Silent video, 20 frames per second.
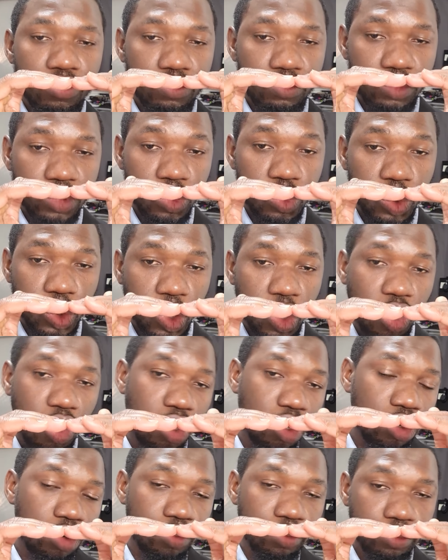which we
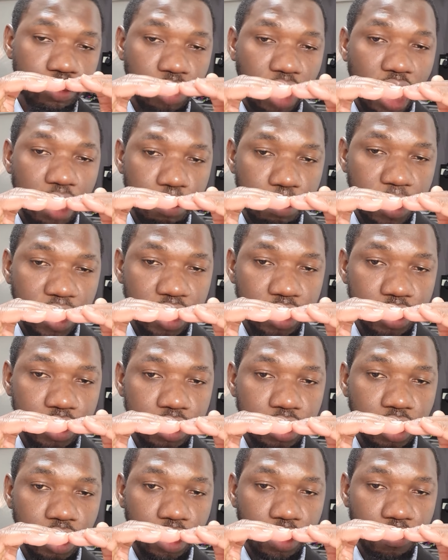call band pass
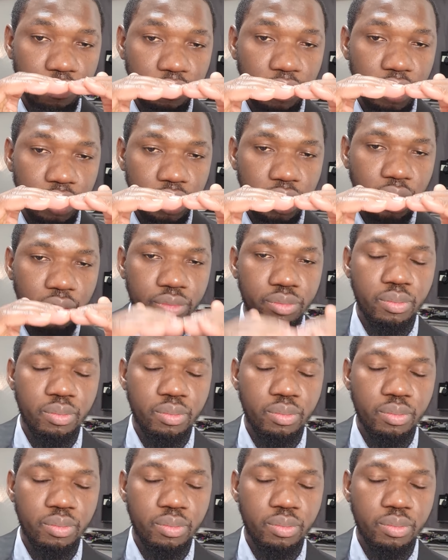filter.